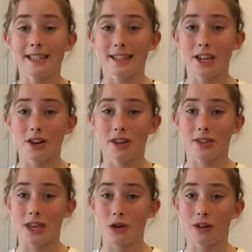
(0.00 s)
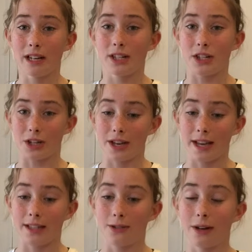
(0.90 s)
thing you, that you're gonna do
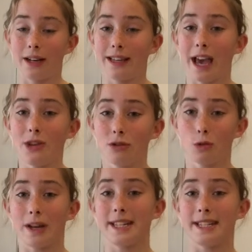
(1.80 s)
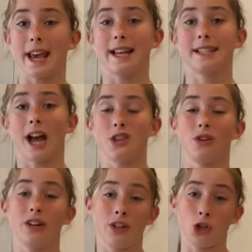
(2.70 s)
is you're gonna get your 20 dates and you're
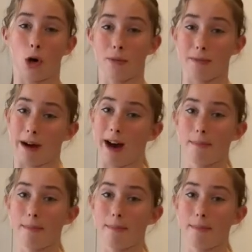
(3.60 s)
gonna chop them up.